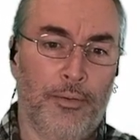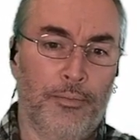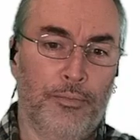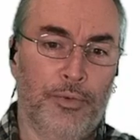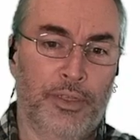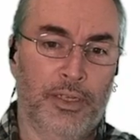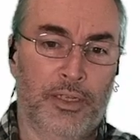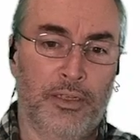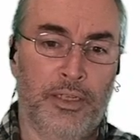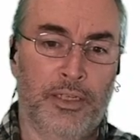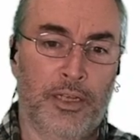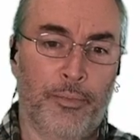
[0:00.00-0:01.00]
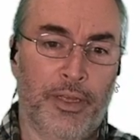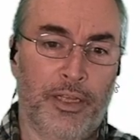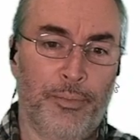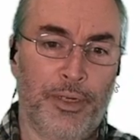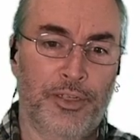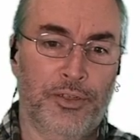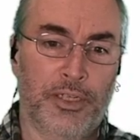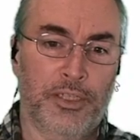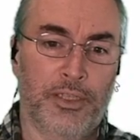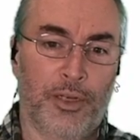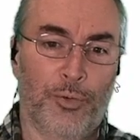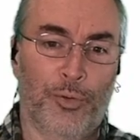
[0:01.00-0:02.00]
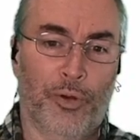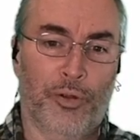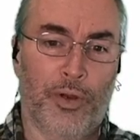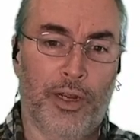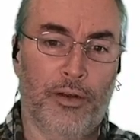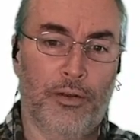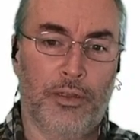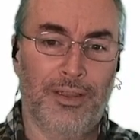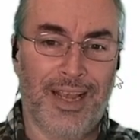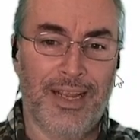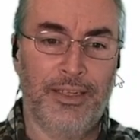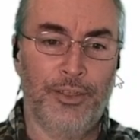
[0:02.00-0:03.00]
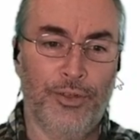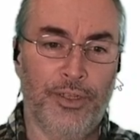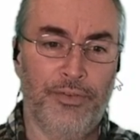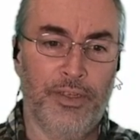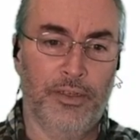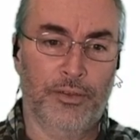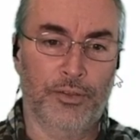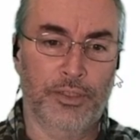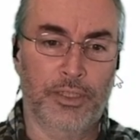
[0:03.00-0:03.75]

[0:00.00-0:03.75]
with the incoming administration, that would require all light-duty vehicles,